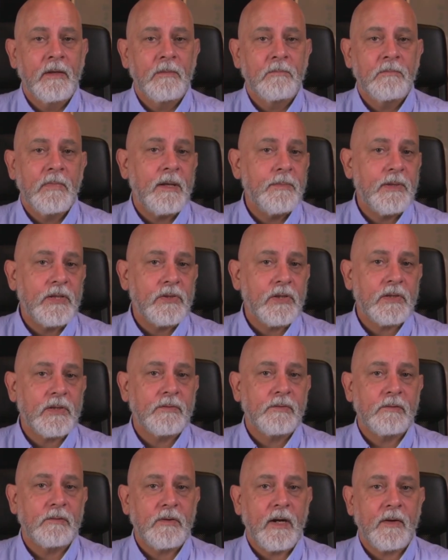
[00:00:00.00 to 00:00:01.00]
Maybe just
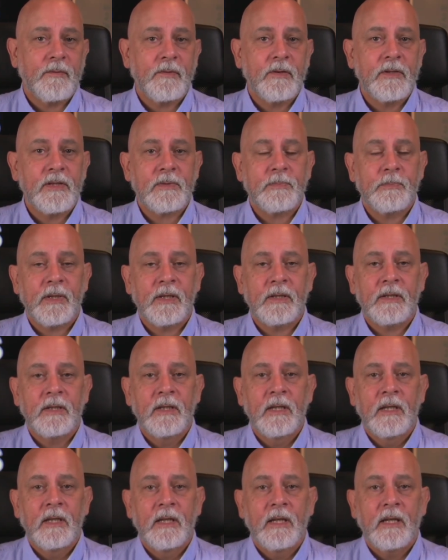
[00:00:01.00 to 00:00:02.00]
for reference, but
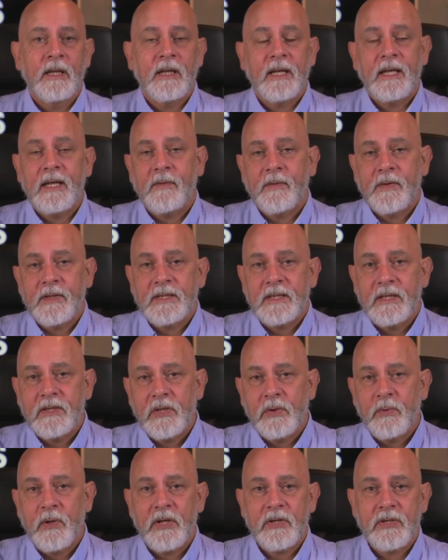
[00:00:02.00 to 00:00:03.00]
if the
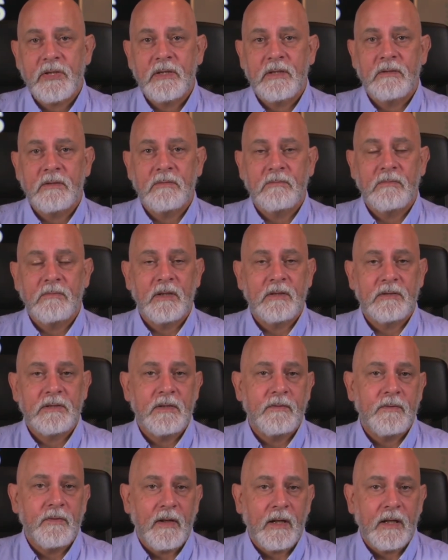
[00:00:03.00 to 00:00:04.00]
situation
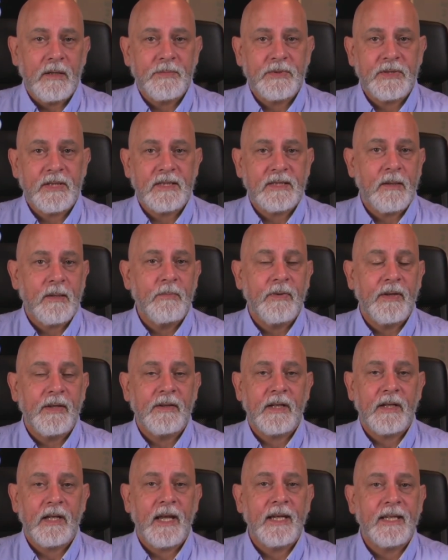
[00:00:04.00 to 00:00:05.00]
develops, it's something
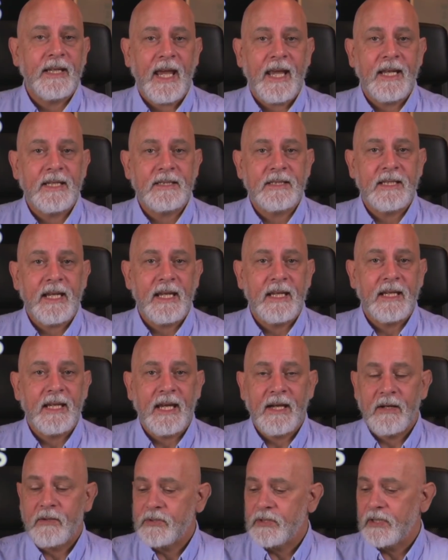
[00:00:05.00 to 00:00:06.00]
that I can take
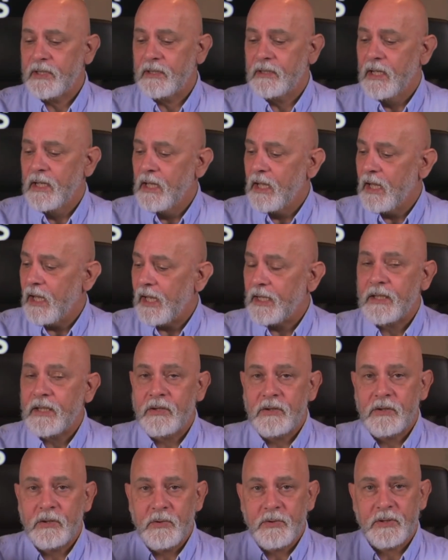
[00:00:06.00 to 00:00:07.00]
out and I
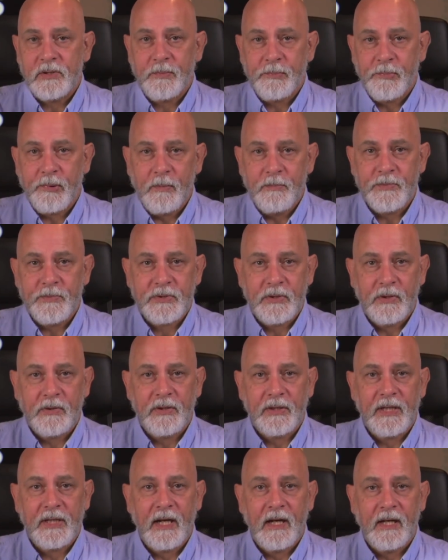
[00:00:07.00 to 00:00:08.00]
can use the prompts on
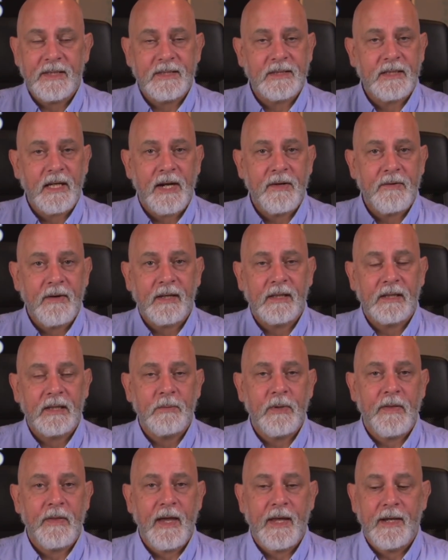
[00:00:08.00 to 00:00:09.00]
the cards directly
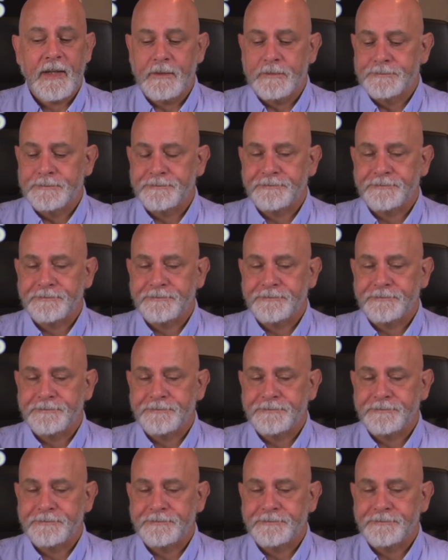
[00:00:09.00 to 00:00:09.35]
with Anna.